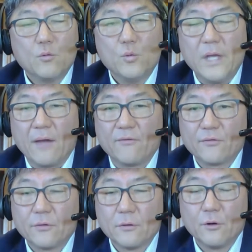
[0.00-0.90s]
we
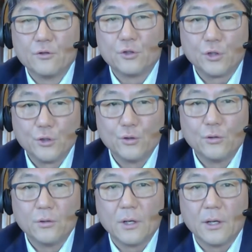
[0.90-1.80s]
have learned
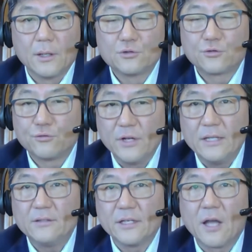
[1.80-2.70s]
to
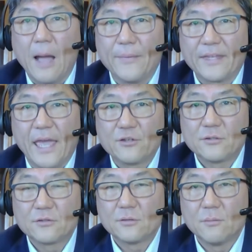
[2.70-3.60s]
treat the
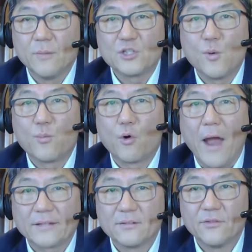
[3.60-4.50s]
complications much more
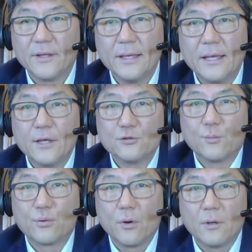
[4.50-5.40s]
proactively.
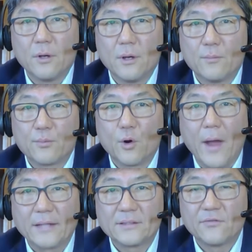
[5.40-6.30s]
So
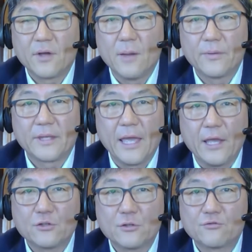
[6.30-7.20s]
proactive
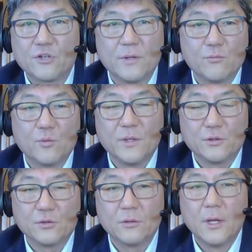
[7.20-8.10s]
complication treatment would be
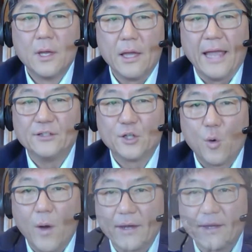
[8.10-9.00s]
to
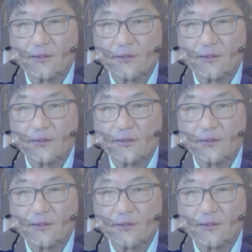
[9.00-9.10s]
anticoagulate the